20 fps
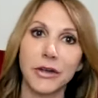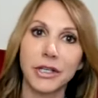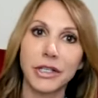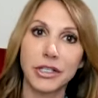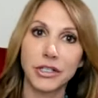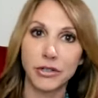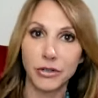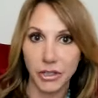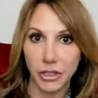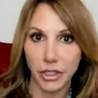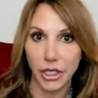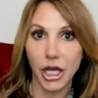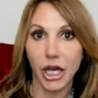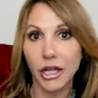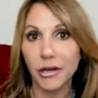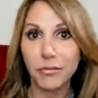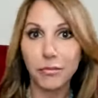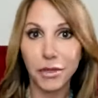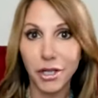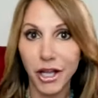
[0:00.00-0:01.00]
He's doing an
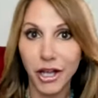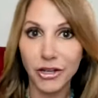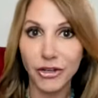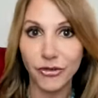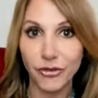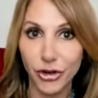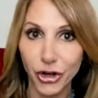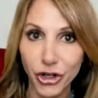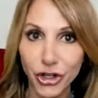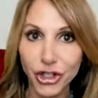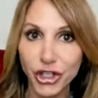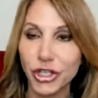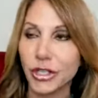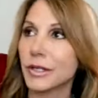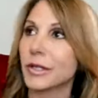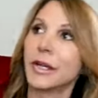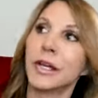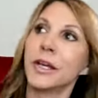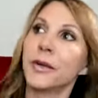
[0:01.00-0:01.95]
unplugged version.